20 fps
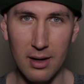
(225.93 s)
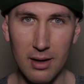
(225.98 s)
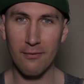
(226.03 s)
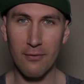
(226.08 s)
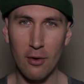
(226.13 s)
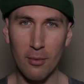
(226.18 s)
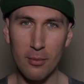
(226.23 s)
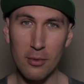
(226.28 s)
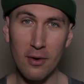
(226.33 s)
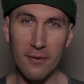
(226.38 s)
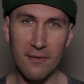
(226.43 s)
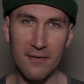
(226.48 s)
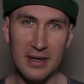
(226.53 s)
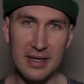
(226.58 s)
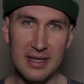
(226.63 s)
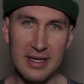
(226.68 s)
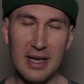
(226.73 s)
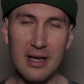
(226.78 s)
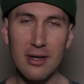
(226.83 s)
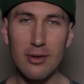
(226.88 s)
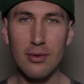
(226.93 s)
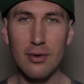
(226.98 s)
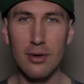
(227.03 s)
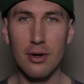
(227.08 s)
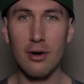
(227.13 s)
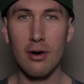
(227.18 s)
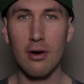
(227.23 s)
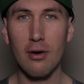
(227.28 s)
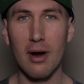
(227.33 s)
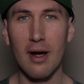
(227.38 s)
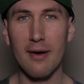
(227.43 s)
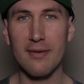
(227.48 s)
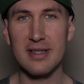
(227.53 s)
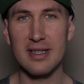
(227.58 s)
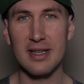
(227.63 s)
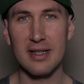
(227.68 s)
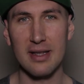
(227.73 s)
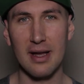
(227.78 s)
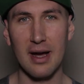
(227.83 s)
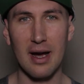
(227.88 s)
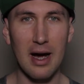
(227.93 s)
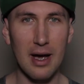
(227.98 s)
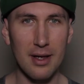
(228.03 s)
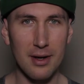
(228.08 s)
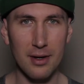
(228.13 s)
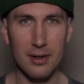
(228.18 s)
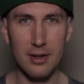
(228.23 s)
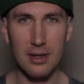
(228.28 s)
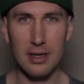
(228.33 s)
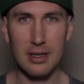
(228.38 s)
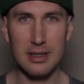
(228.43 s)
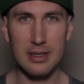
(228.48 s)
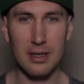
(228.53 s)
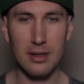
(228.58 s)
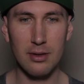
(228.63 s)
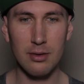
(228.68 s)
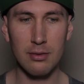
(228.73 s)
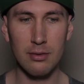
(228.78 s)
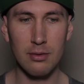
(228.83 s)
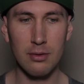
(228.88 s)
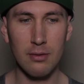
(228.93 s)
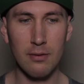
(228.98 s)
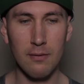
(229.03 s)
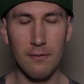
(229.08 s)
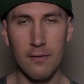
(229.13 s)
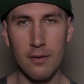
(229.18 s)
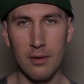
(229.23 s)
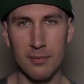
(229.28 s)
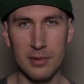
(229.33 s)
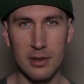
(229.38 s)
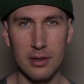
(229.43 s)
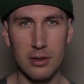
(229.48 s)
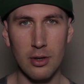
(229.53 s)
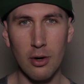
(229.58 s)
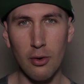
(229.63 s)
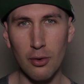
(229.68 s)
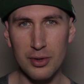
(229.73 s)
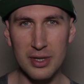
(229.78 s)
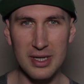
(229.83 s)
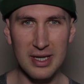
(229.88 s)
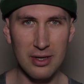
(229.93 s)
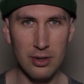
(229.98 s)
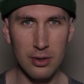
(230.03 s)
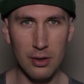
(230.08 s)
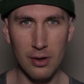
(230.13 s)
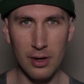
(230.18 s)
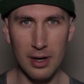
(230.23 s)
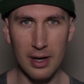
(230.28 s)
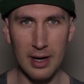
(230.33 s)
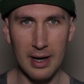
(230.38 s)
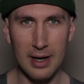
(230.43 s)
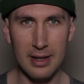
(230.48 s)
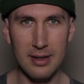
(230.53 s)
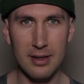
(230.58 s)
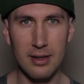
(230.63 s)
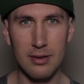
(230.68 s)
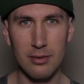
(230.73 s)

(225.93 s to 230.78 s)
From your physique to your crafts and the other things that you do, from the thoughts in your head